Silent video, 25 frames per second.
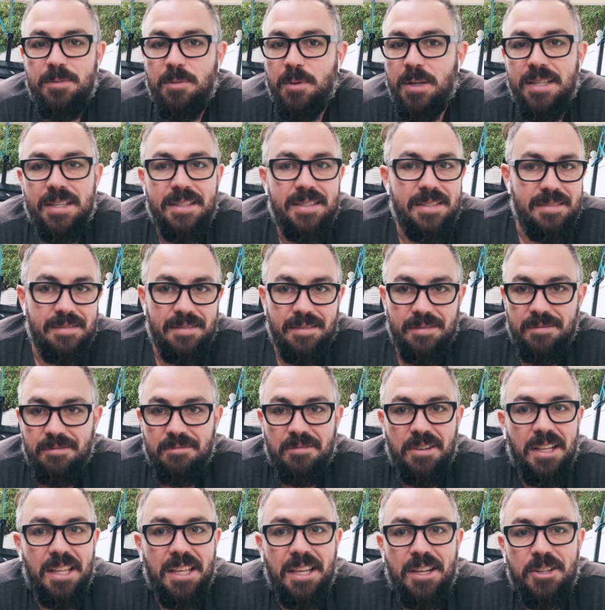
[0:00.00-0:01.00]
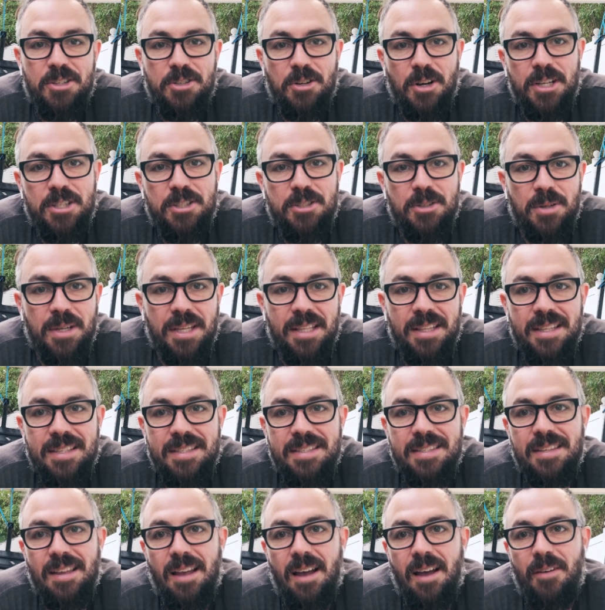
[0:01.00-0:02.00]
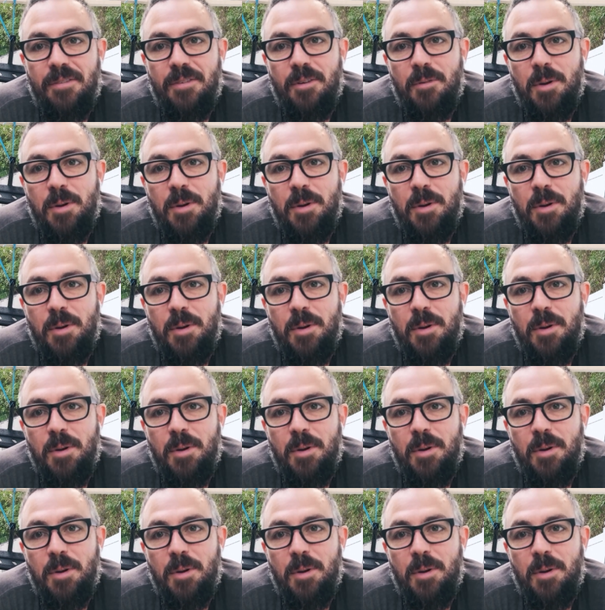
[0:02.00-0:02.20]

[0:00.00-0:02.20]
We just really enjoy doing this stuff,